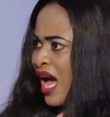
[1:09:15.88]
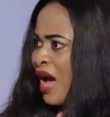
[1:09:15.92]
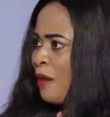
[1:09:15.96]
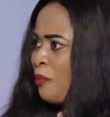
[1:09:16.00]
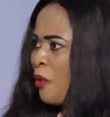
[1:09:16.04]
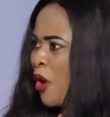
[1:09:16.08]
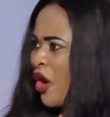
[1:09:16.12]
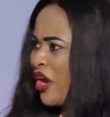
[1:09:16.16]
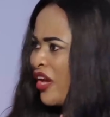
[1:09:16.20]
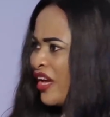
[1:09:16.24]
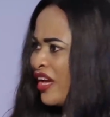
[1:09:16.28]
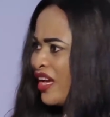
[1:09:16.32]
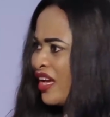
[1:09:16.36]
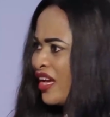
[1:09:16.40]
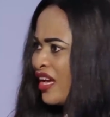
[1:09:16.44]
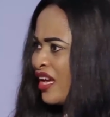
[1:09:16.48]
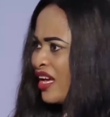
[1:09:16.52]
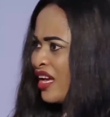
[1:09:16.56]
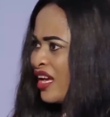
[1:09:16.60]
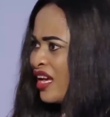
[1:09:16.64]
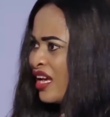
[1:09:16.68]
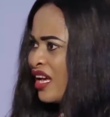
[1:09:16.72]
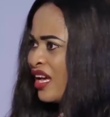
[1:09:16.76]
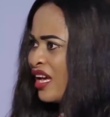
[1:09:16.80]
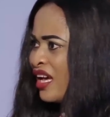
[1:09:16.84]
Avon
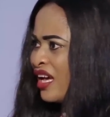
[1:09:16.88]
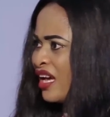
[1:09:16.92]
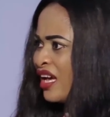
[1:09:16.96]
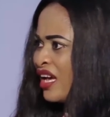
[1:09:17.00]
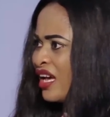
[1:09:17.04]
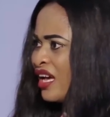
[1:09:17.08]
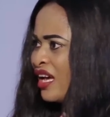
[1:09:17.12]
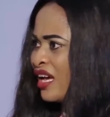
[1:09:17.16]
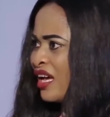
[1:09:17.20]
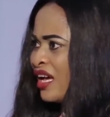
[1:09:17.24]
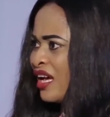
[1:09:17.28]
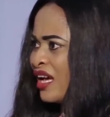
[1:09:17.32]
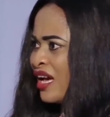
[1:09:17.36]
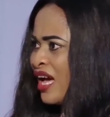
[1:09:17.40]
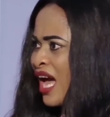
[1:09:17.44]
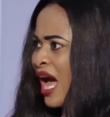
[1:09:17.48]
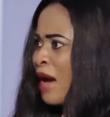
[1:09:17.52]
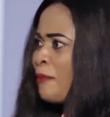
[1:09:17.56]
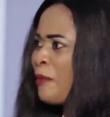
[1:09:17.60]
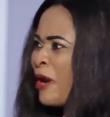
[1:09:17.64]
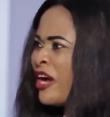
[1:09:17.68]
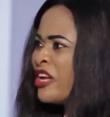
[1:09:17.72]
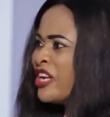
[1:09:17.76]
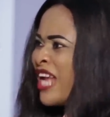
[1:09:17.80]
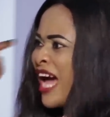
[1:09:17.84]

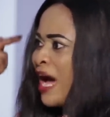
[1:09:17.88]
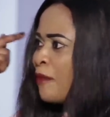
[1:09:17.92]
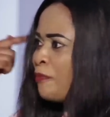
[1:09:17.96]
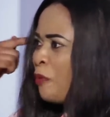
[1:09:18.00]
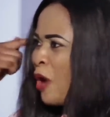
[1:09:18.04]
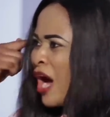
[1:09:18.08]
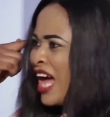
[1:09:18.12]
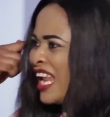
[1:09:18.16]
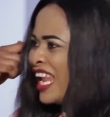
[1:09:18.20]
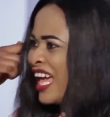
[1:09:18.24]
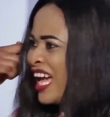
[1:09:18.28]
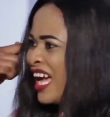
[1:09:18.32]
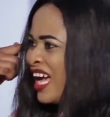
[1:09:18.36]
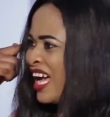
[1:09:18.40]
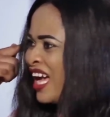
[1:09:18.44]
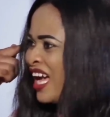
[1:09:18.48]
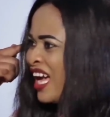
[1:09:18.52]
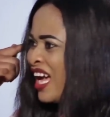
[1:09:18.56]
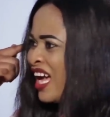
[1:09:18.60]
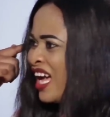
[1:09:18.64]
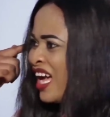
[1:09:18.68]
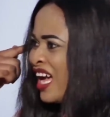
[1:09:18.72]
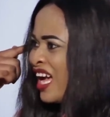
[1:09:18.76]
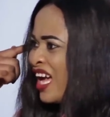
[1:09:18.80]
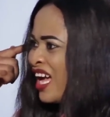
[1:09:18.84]
in
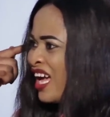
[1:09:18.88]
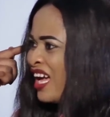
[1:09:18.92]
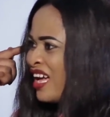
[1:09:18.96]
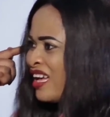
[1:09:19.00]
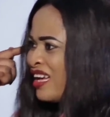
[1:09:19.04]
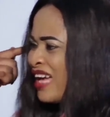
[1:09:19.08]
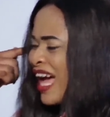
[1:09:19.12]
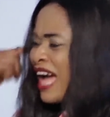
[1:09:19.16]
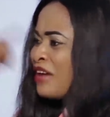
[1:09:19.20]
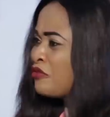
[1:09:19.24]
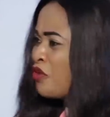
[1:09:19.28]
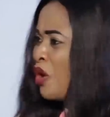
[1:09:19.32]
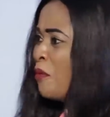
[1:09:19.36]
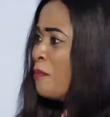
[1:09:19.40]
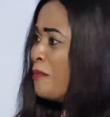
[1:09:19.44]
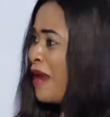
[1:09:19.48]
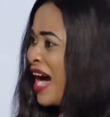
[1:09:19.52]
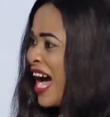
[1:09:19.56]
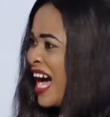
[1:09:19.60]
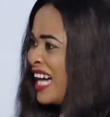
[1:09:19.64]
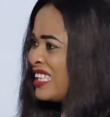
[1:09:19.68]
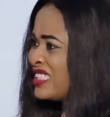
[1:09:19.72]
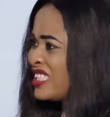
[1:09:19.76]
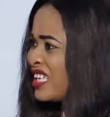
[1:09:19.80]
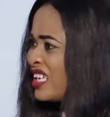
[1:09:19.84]
Avala. Are you
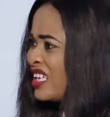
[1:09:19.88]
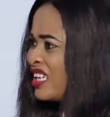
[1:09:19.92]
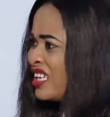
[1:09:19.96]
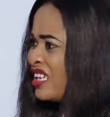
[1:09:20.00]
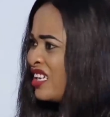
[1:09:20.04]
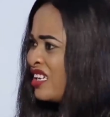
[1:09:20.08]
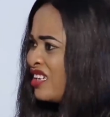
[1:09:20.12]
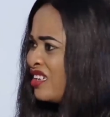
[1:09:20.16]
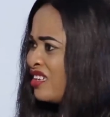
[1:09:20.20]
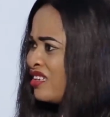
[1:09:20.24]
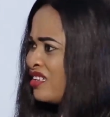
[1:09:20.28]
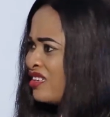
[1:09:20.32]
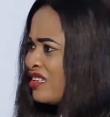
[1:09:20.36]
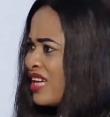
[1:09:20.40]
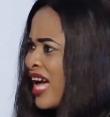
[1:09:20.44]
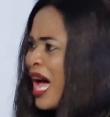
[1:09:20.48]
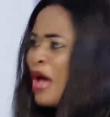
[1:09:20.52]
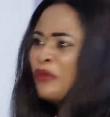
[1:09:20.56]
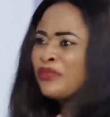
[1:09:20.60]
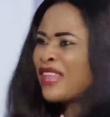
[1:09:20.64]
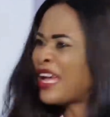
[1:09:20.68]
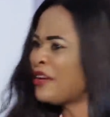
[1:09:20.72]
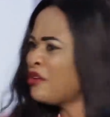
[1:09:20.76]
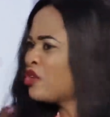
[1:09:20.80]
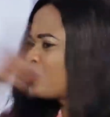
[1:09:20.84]
mad?
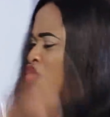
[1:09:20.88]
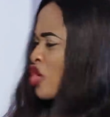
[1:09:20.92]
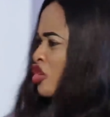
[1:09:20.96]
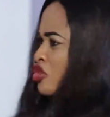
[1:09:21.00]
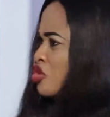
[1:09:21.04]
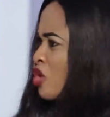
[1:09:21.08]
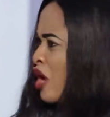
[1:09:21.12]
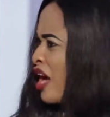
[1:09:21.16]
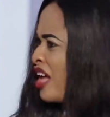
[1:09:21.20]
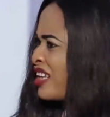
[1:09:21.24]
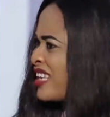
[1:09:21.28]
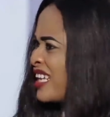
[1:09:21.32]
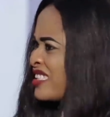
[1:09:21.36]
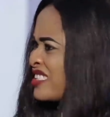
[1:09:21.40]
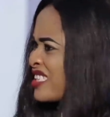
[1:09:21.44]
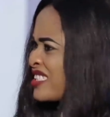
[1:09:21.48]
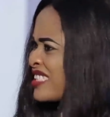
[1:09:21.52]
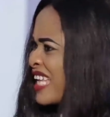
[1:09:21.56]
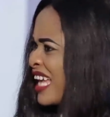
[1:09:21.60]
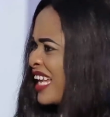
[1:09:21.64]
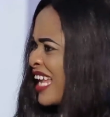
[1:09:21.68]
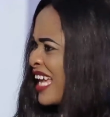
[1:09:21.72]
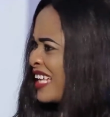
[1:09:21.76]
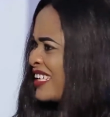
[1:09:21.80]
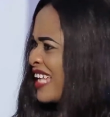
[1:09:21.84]
How dare you talk to your other
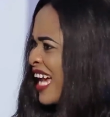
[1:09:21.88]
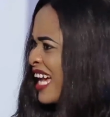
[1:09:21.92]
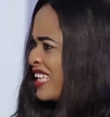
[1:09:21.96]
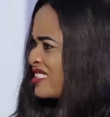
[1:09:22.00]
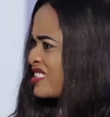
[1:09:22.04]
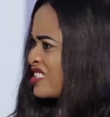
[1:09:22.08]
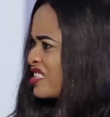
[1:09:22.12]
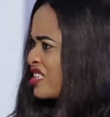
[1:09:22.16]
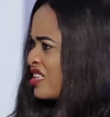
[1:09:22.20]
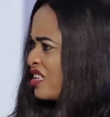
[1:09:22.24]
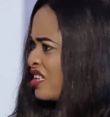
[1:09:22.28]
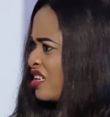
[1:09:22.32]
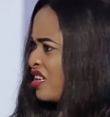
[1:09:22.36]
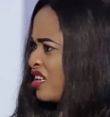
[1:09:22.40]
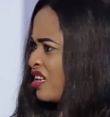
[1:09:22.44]
sister like that?